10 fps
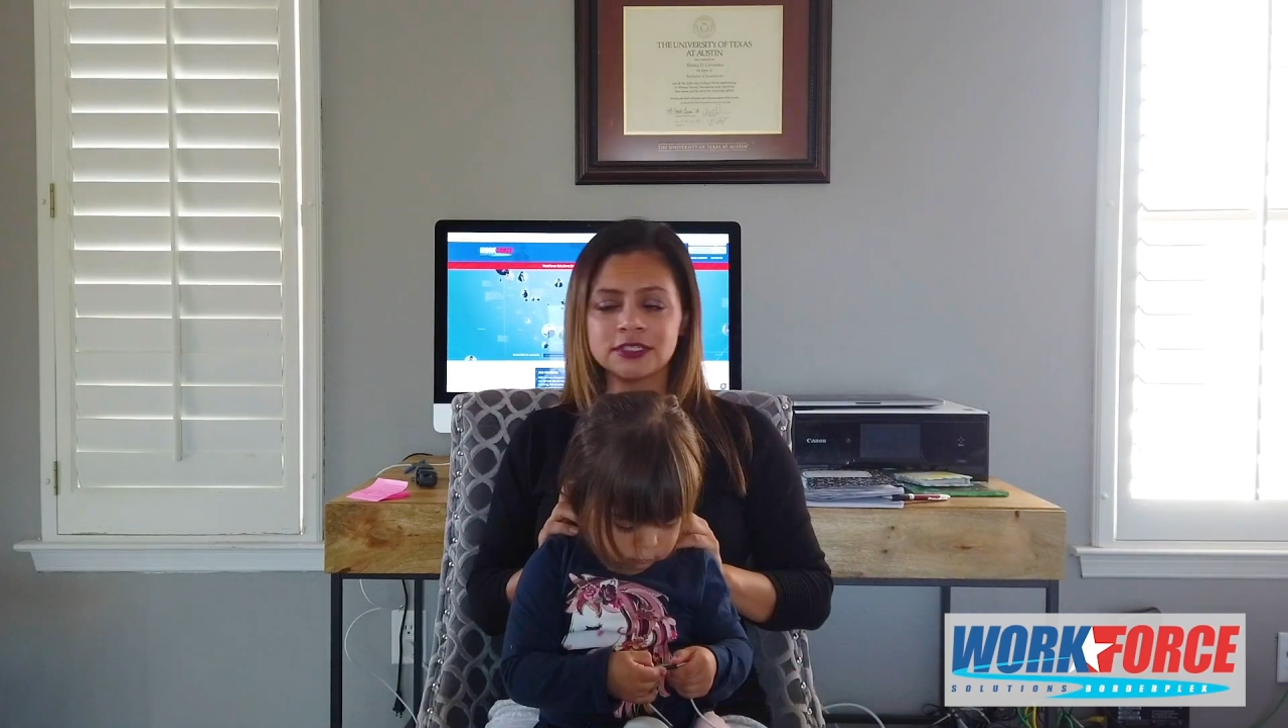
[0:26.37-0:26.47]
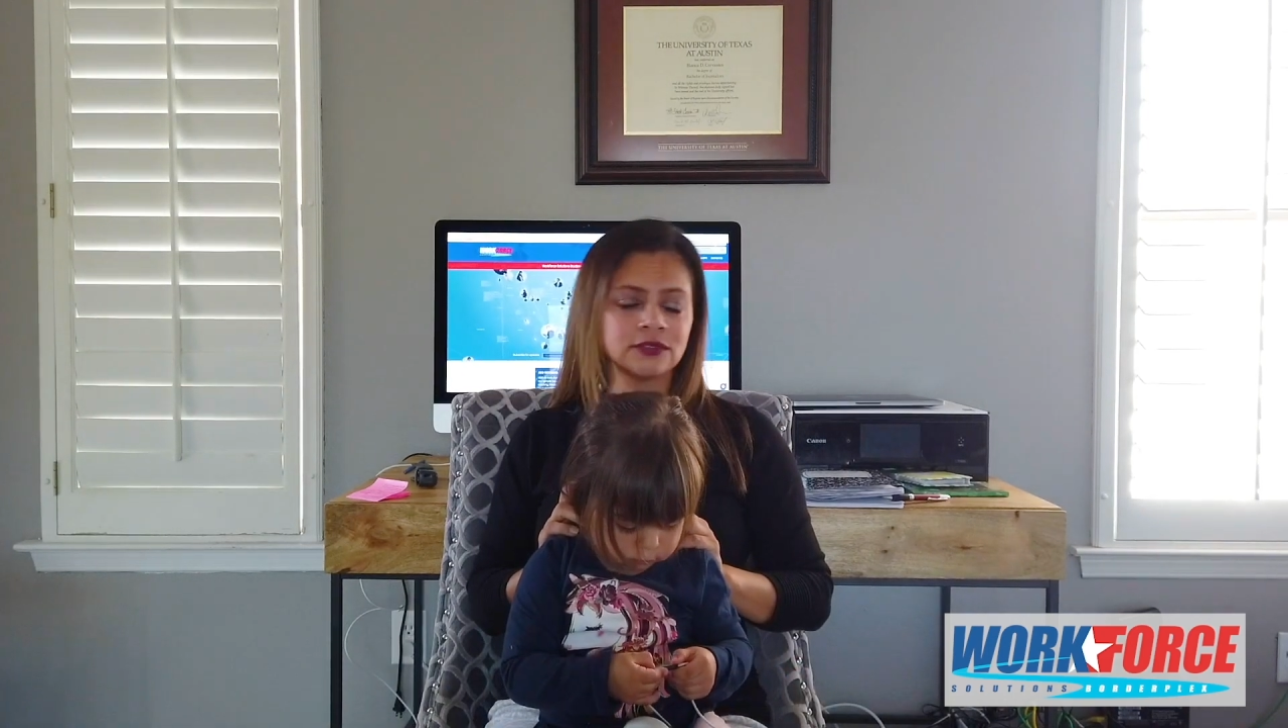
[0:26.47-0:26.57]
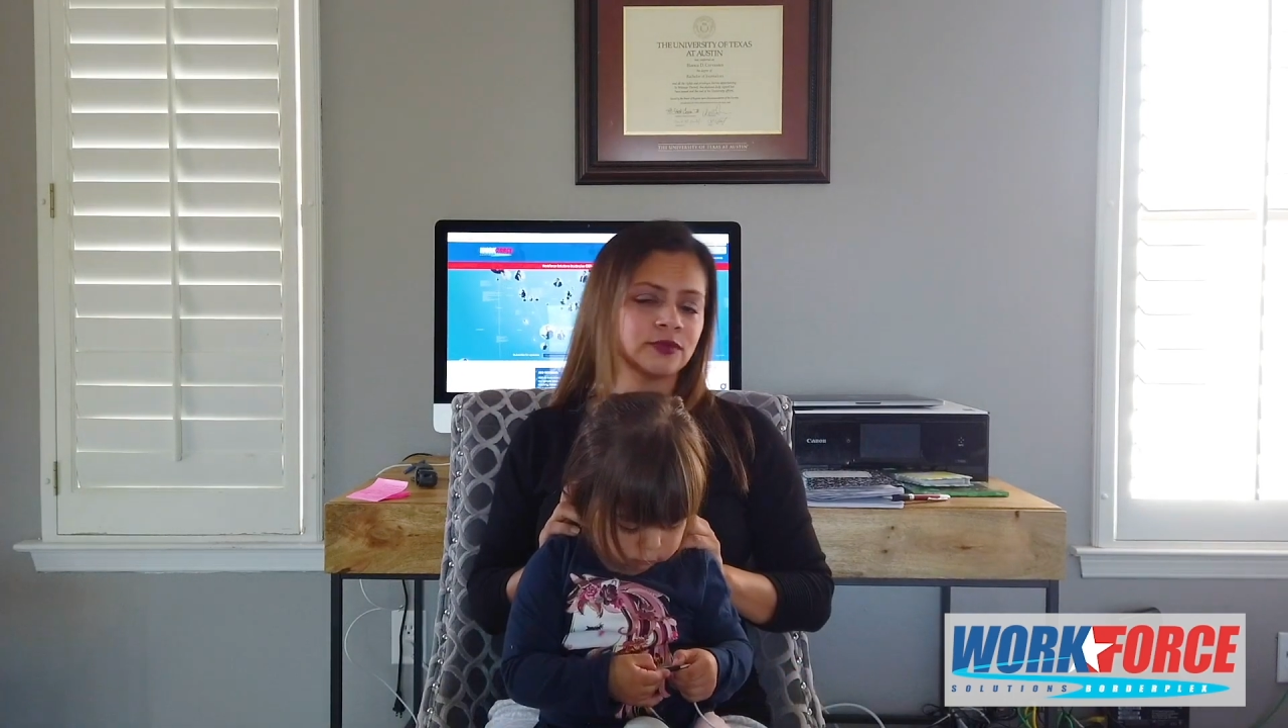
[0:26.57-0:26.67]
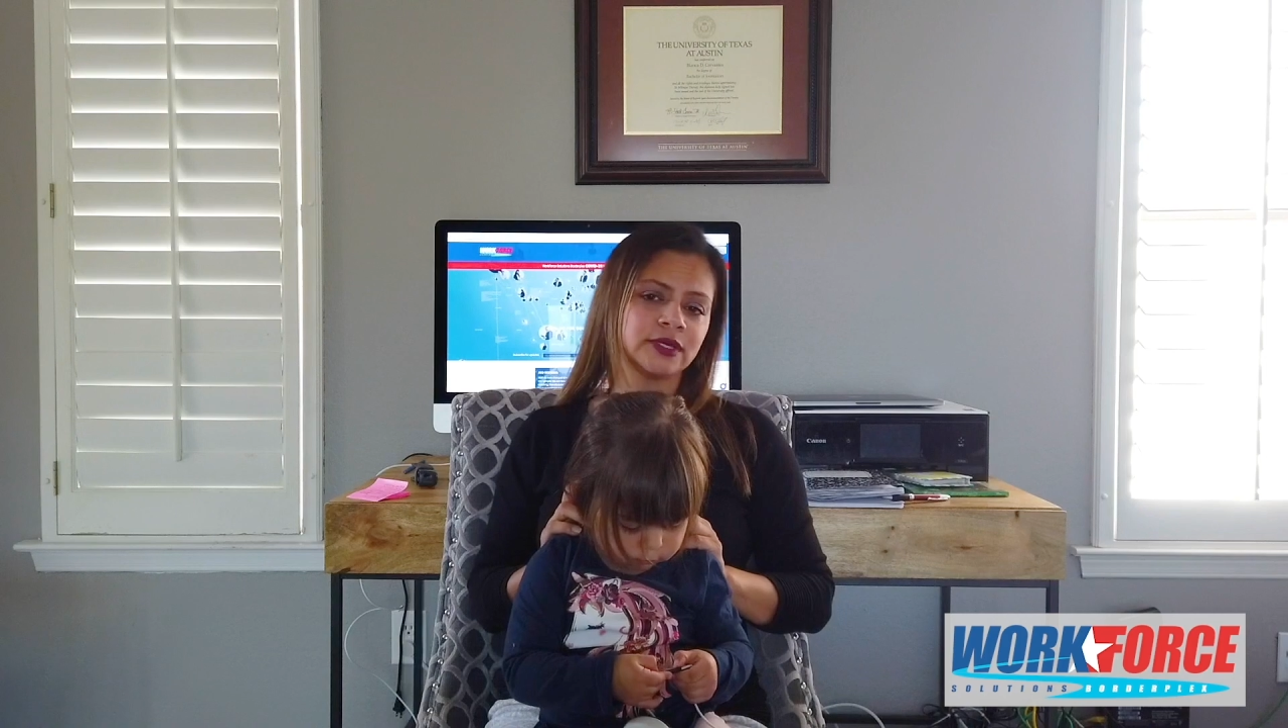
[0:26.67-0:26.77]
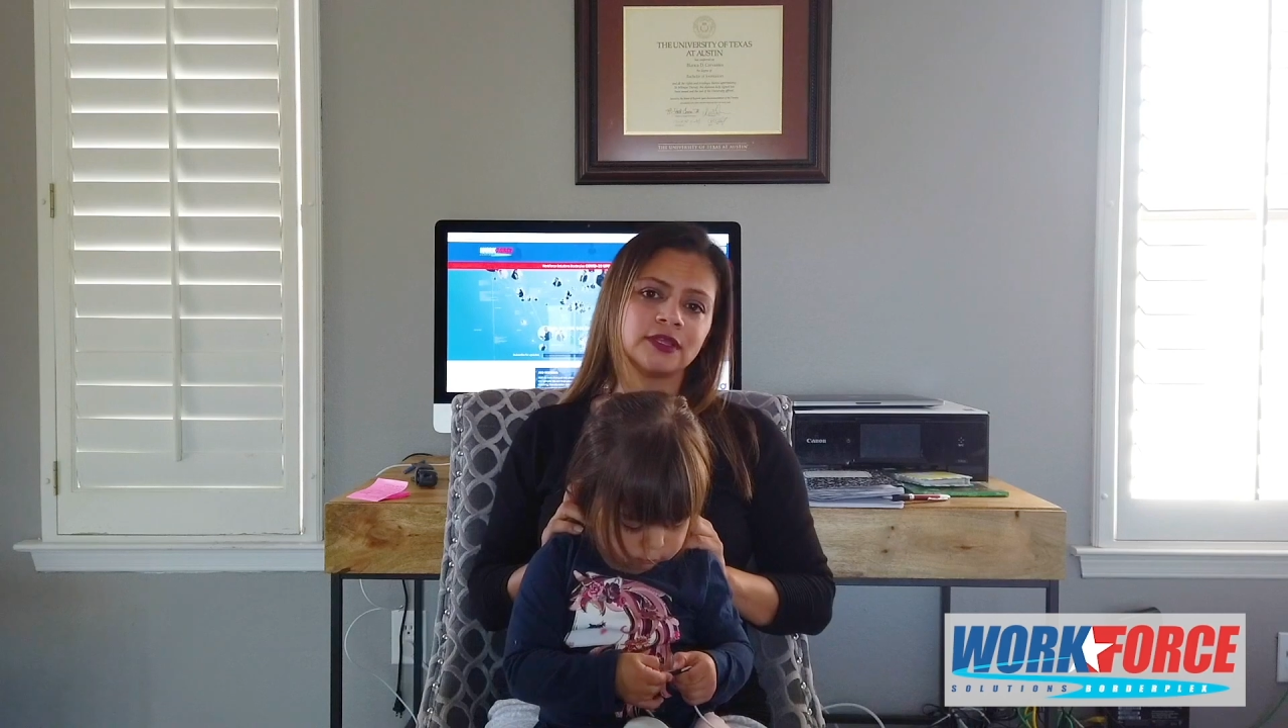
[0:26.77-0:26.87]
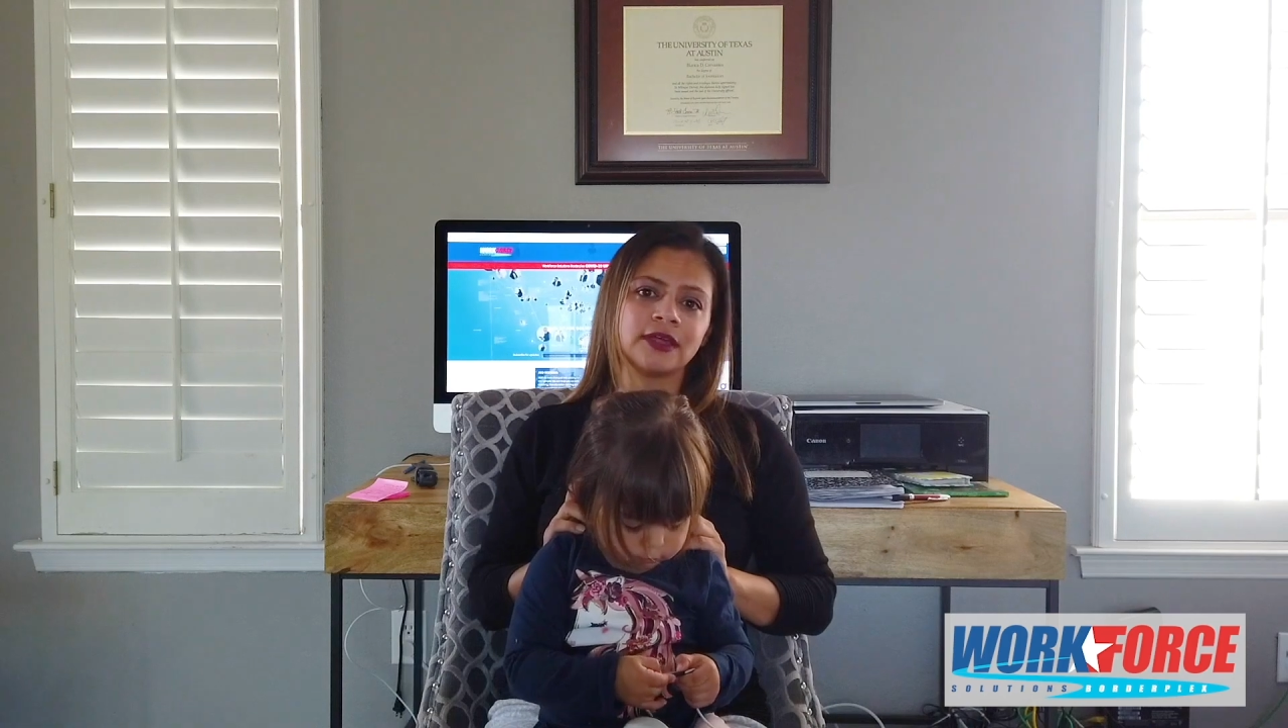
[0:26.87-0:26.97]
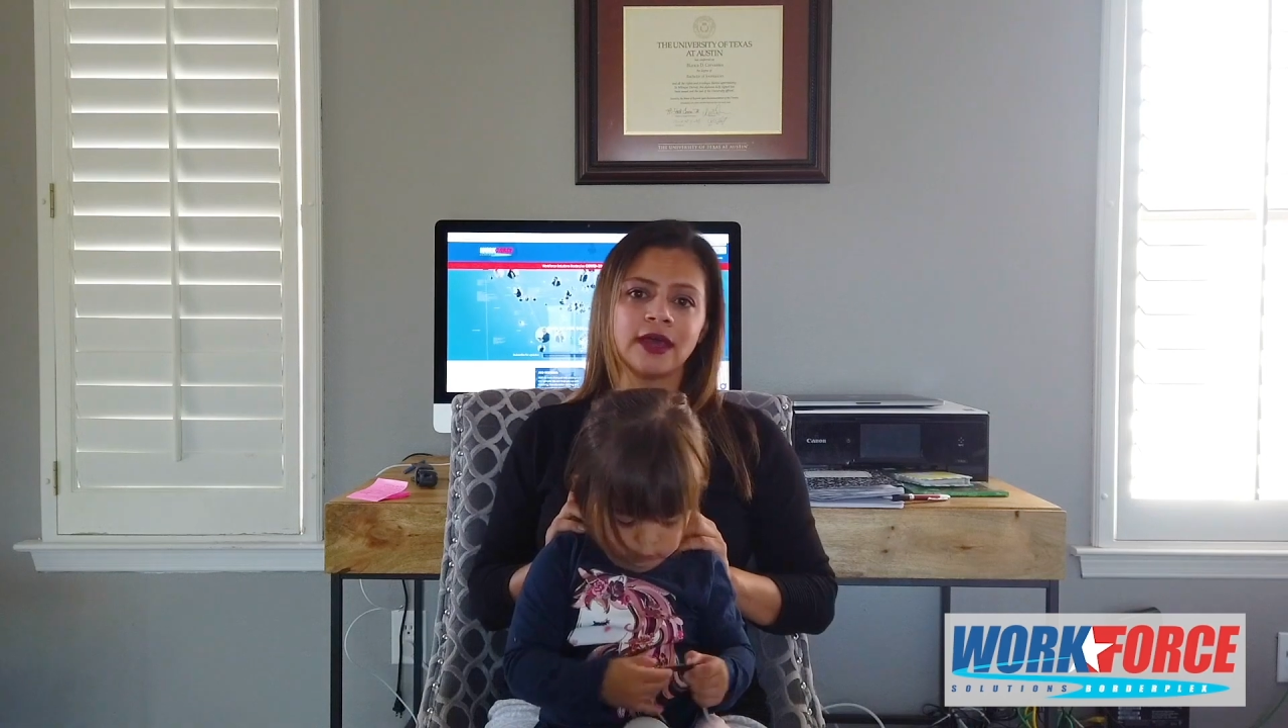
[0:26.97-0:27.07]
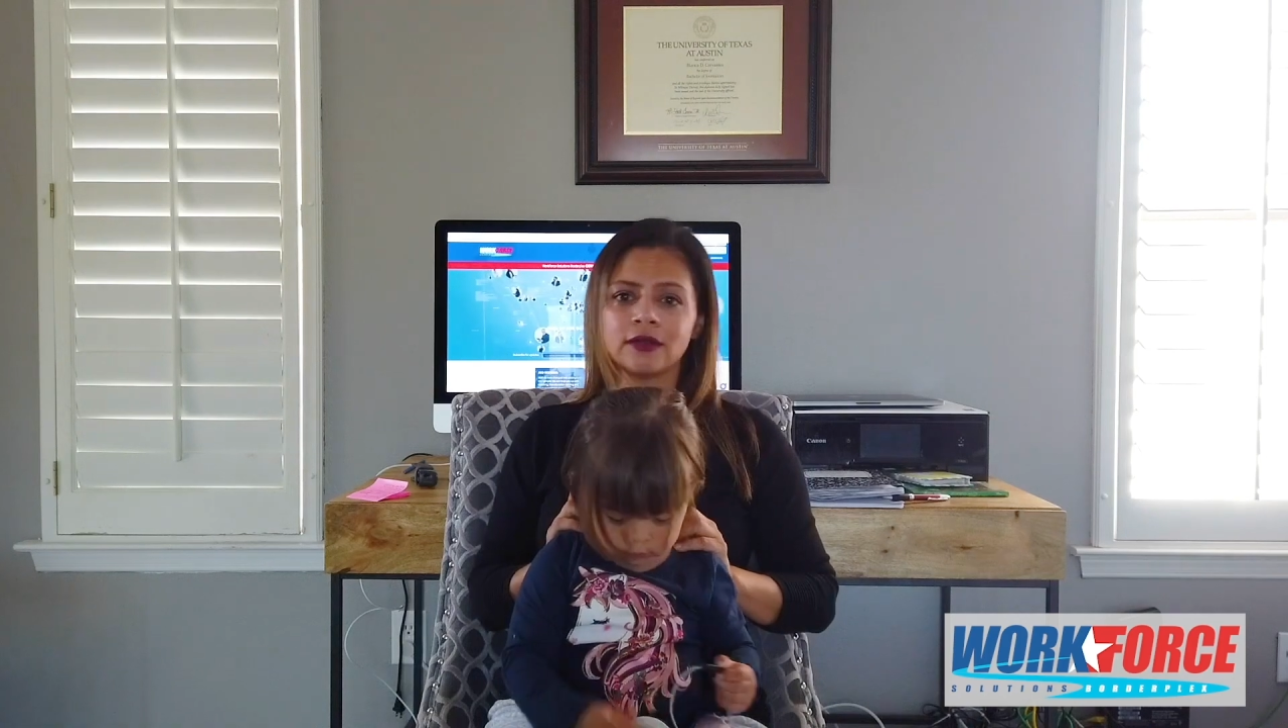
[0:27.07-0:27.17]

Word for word: deal with